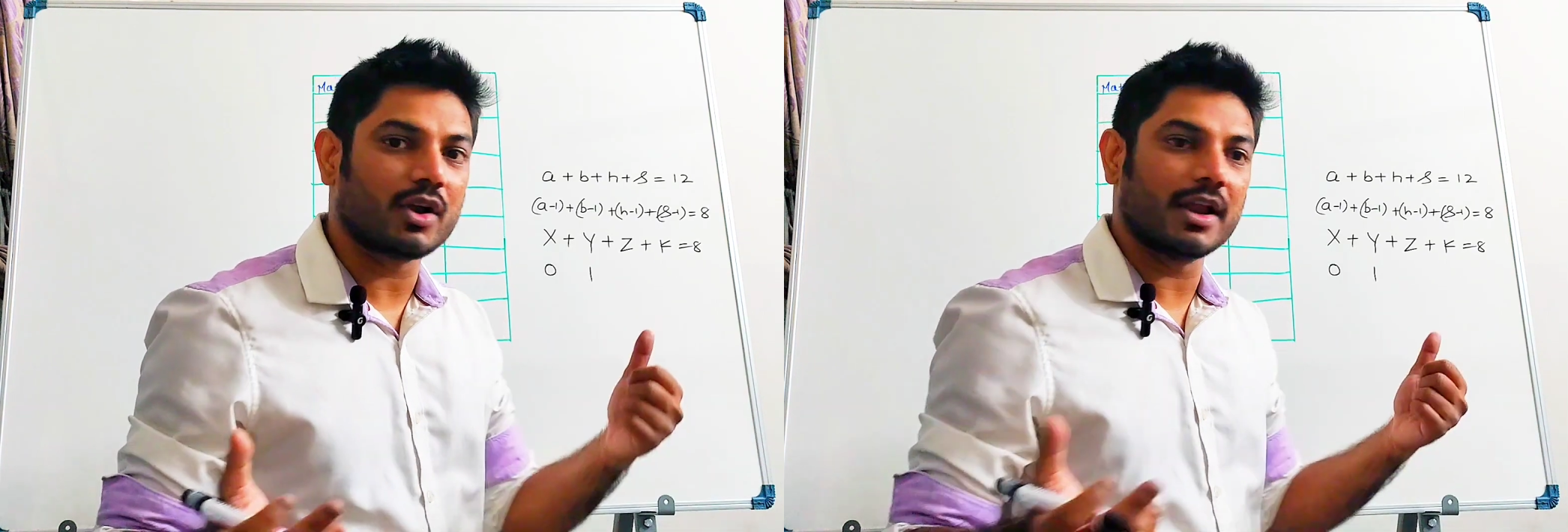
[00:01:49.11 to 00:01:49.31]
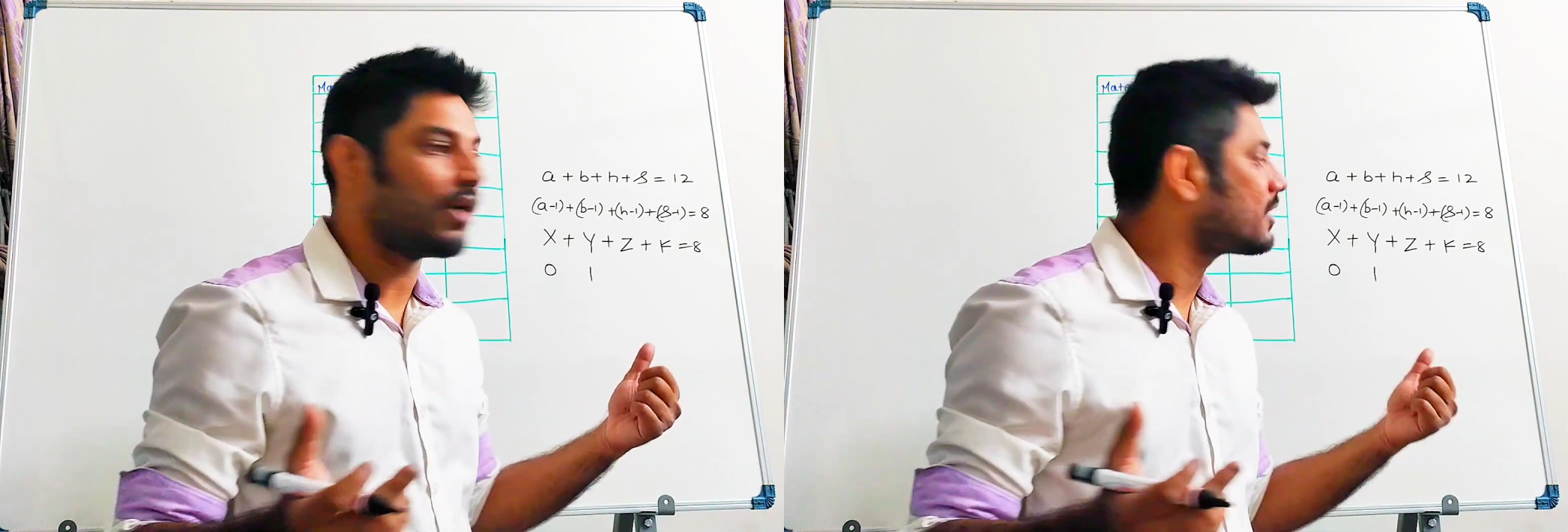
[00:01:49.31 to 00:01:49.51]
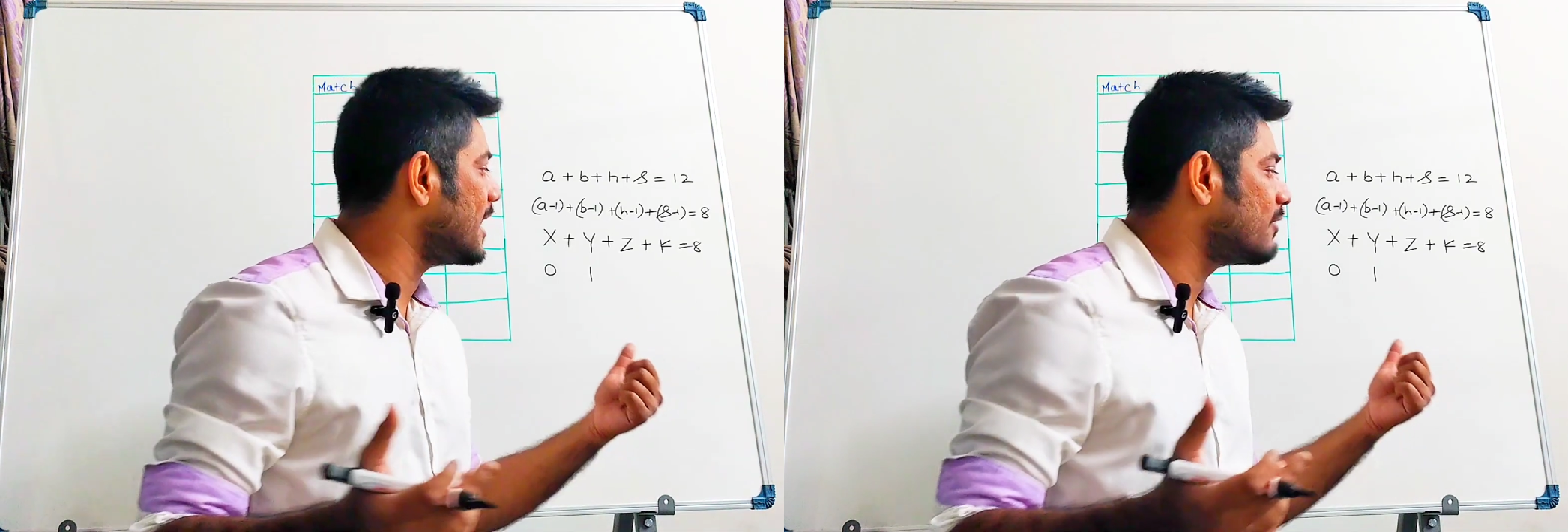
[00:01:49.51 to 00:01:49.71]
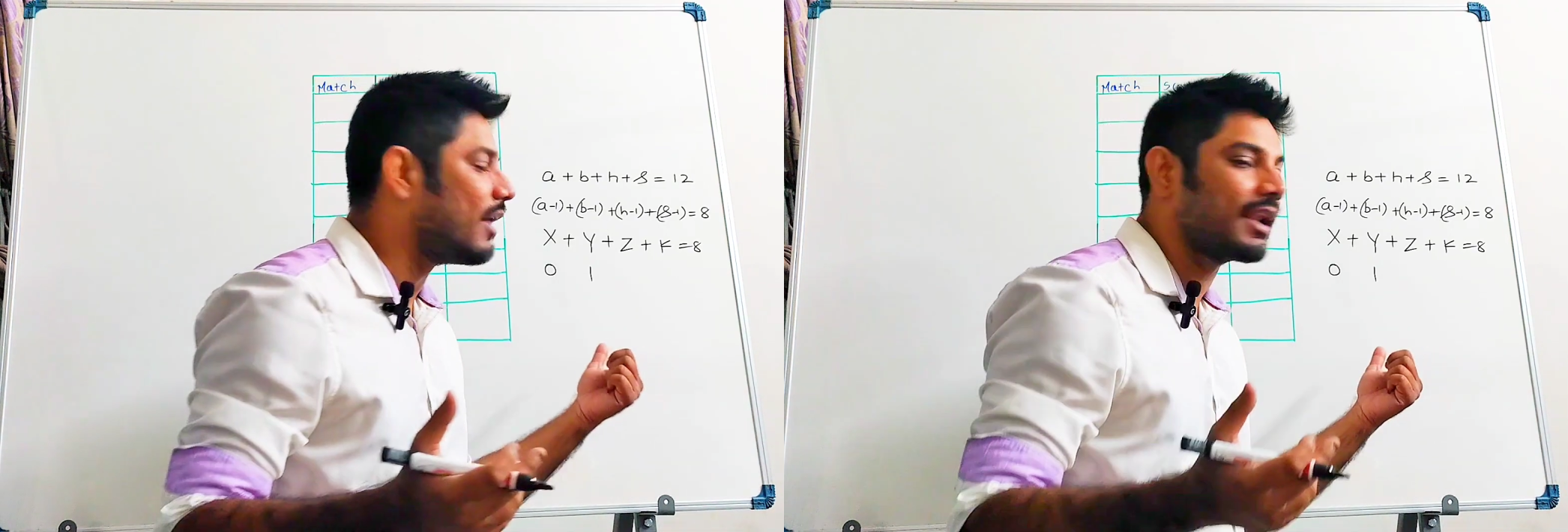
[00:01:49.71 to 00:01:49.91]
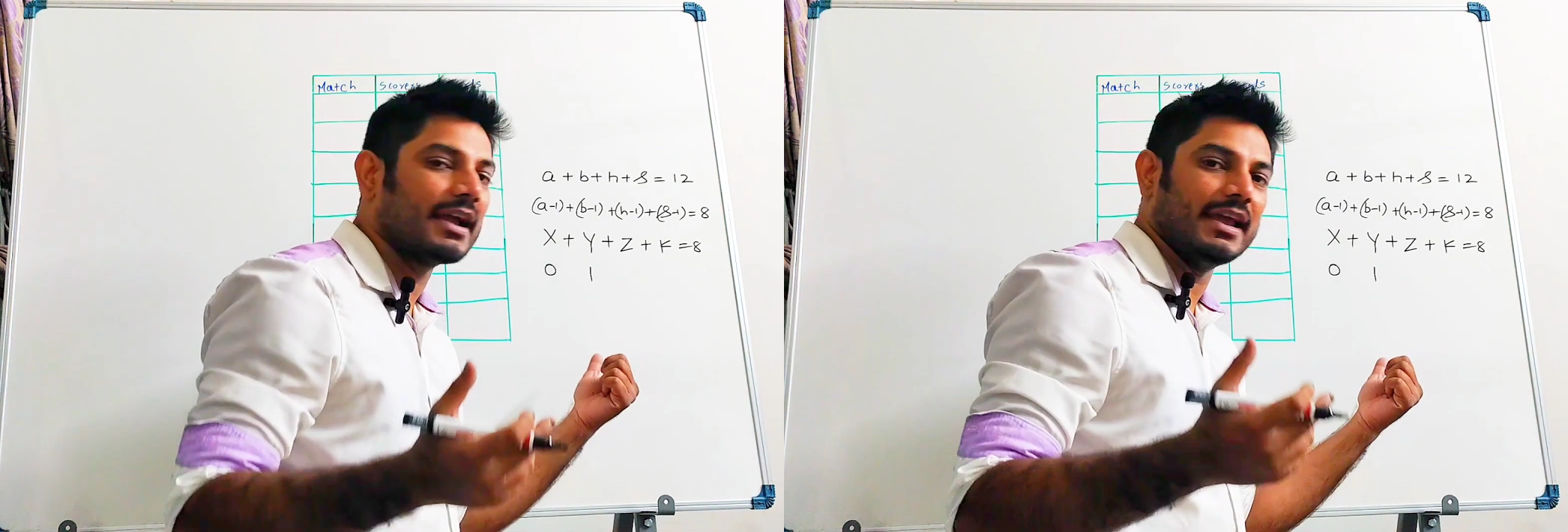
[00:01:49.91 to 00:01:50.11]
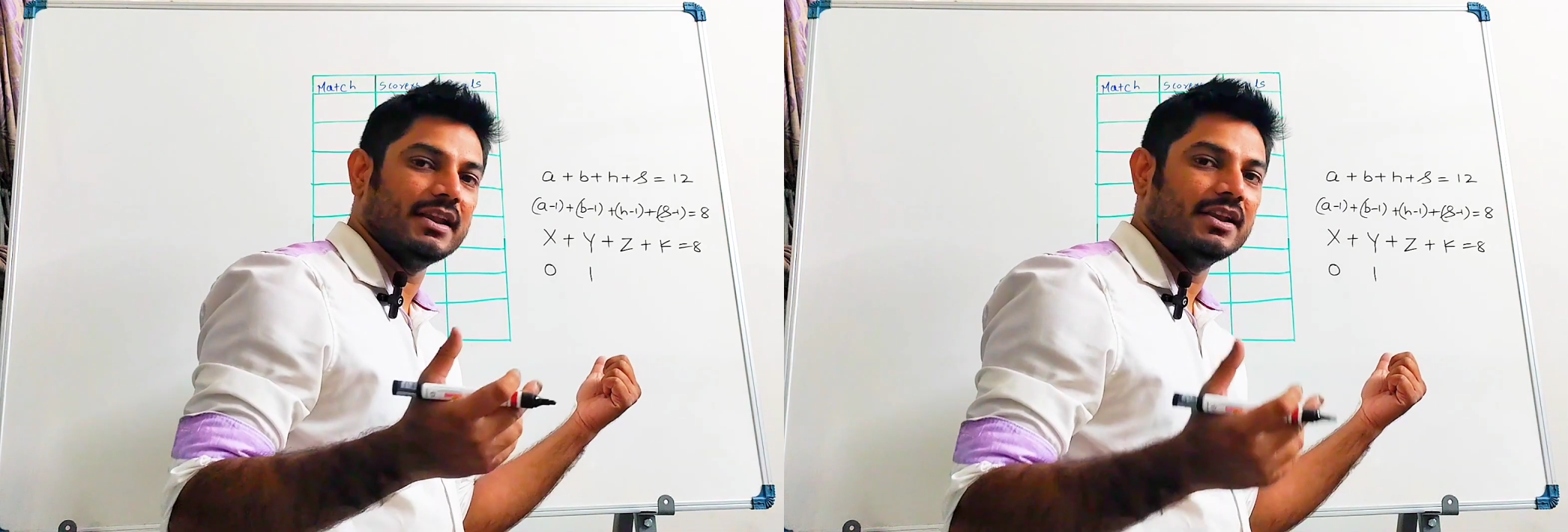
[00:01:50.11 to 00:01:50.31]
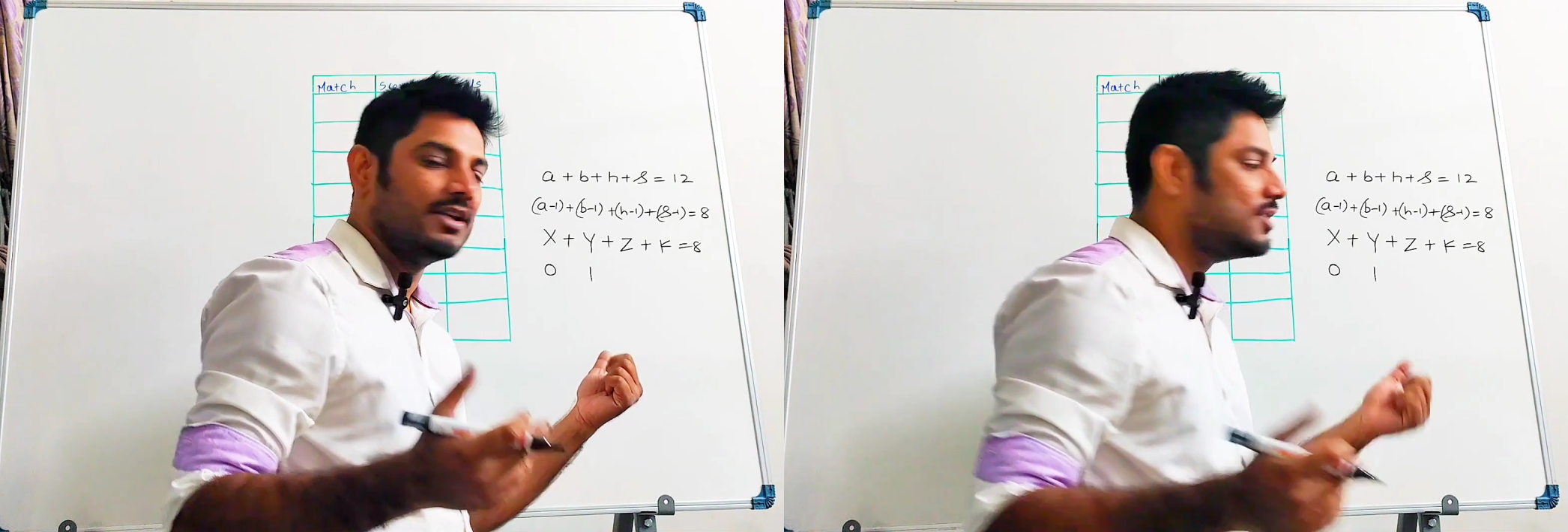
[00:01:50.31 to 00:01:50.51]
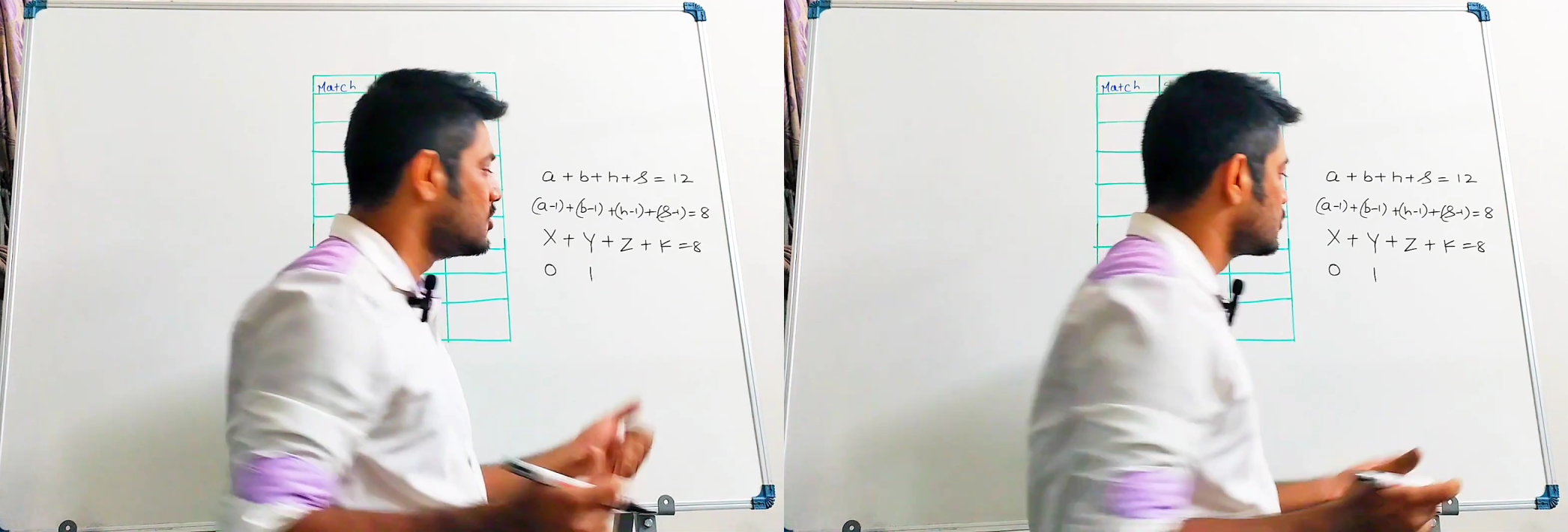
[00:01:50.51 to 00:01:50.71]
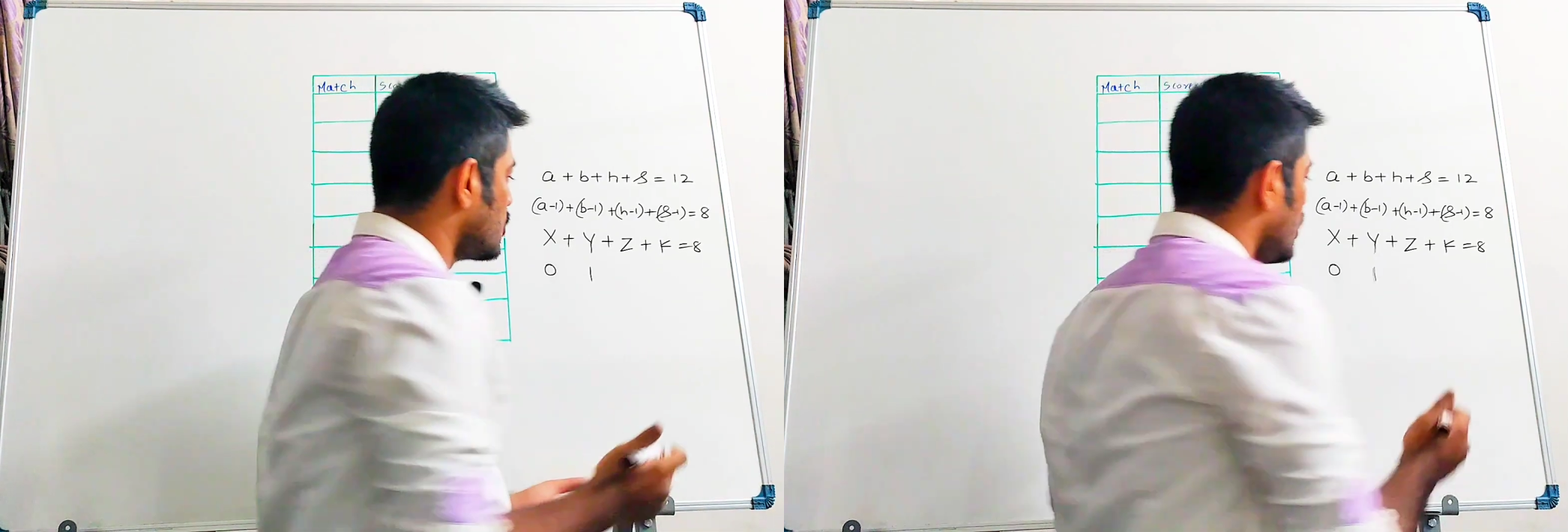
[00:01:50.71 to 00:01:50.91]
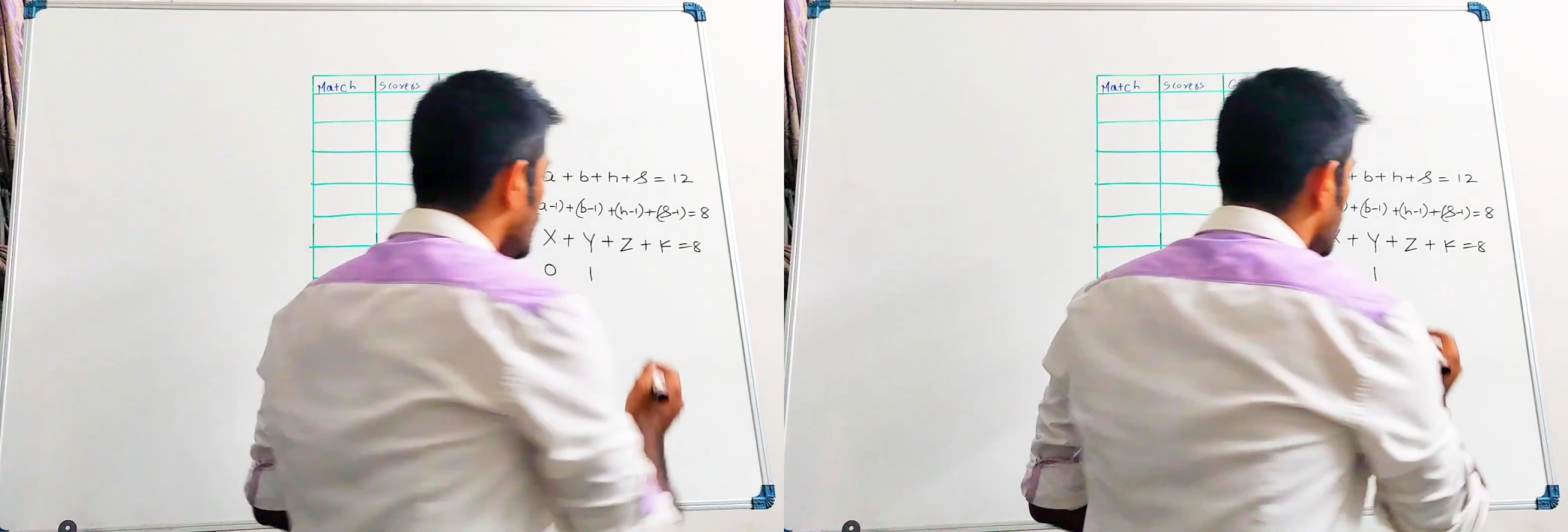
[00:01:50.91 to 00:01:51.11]
cannot take 1 again.
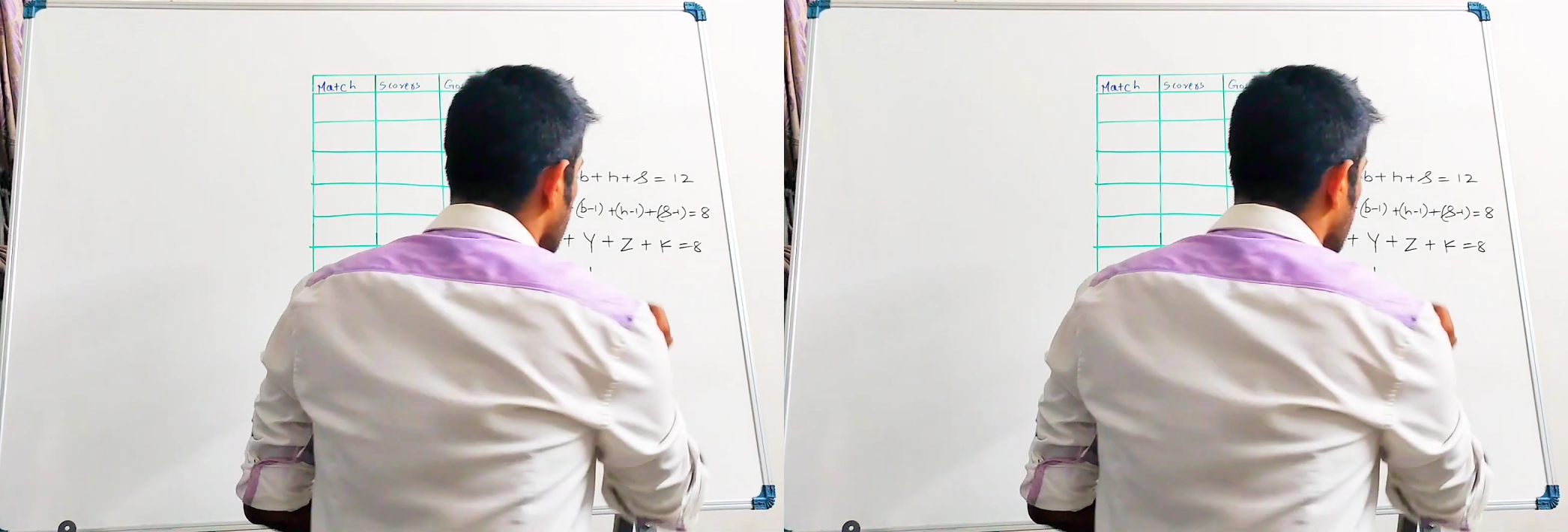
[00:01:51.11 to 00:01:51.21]
So,